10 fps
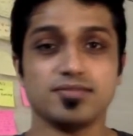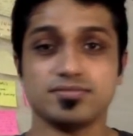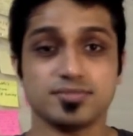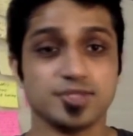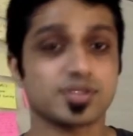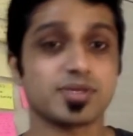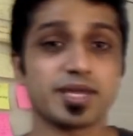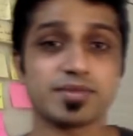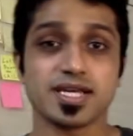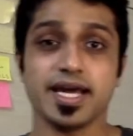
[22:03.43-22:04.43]
You know,
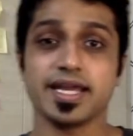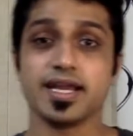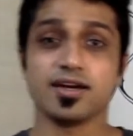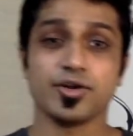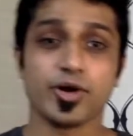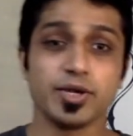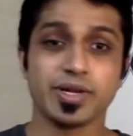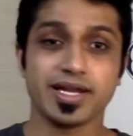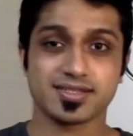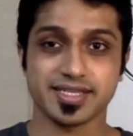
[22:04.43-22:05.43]
sometimes I get annoyed when
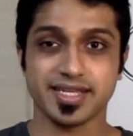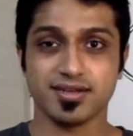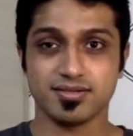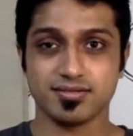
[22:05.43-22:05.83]
I sing